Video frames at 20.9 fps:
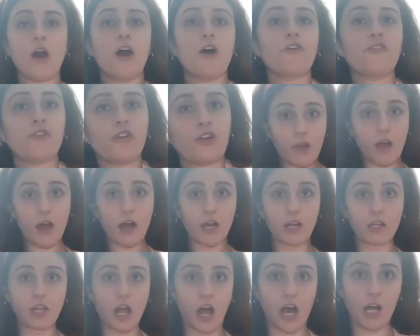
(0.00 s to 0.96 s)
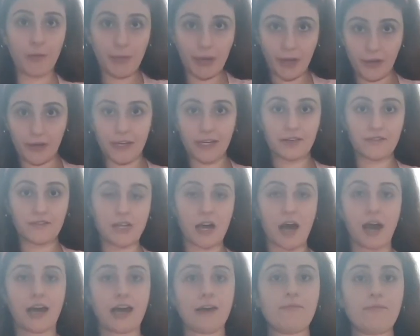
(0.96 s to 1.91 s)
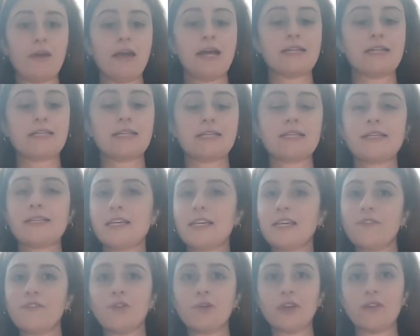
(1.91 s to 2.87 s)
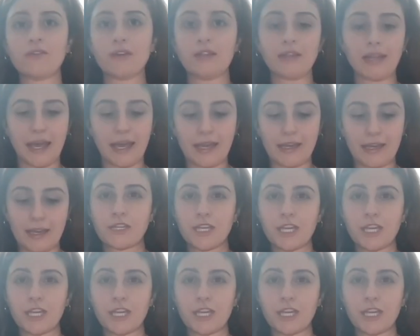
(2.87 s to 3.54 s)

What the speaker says: for a long period of time to see if you even like it.